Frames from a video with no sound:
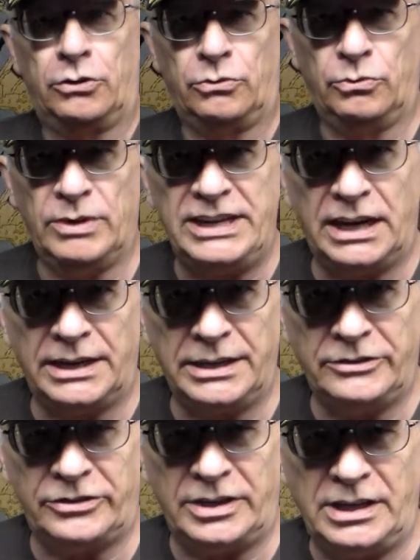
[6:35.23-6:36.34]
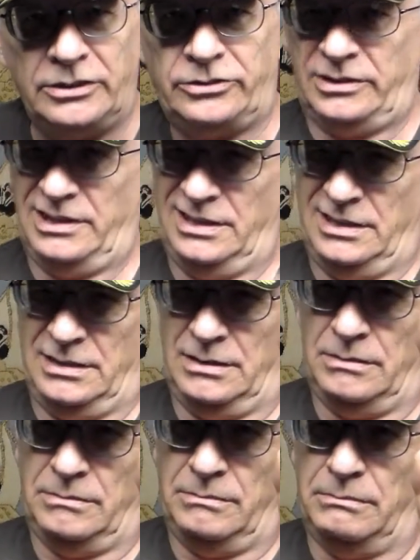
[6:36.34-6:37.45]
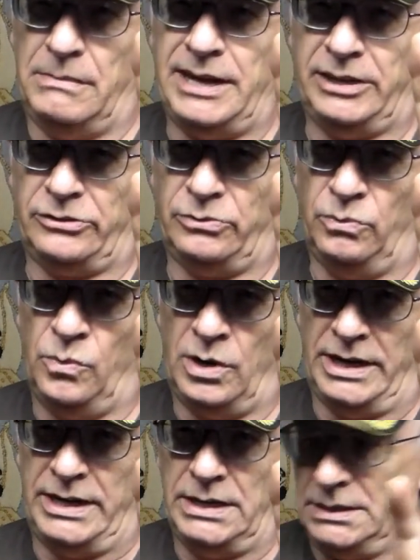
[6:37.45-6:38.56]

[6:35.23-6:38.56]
redundant C's minus 1.